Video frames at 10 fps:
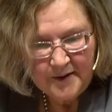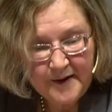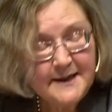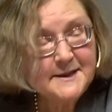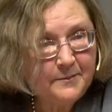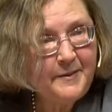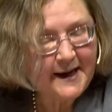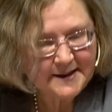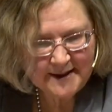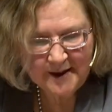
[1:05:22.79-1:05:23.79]
These
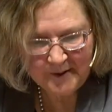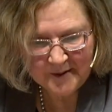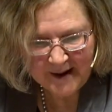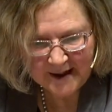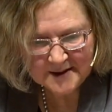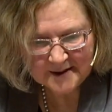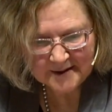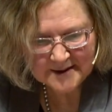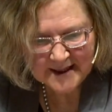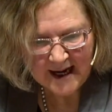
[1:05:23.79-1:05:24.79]
impact telomere
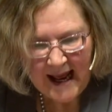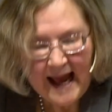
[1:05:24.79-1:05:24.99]
maintenance,